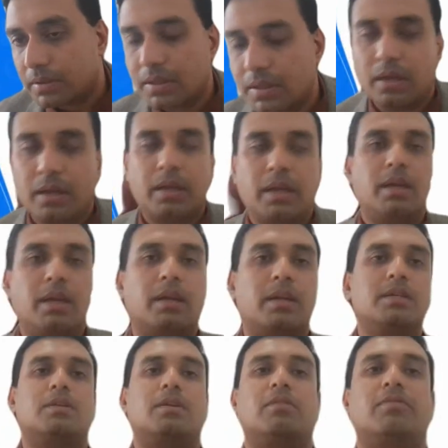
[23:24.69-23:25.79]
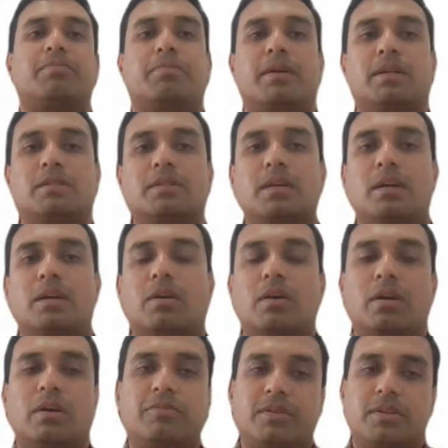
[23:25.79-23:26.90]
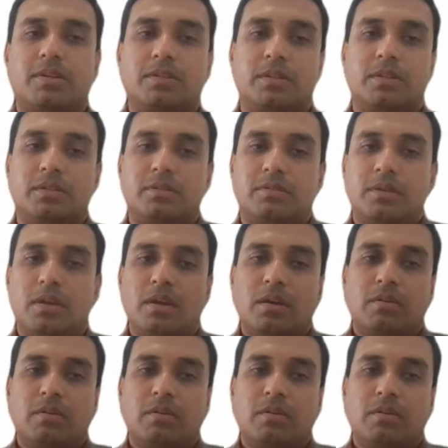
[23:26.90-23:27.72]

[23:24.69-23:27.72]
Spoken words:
See, again, reason of pains, there are a lot of reasons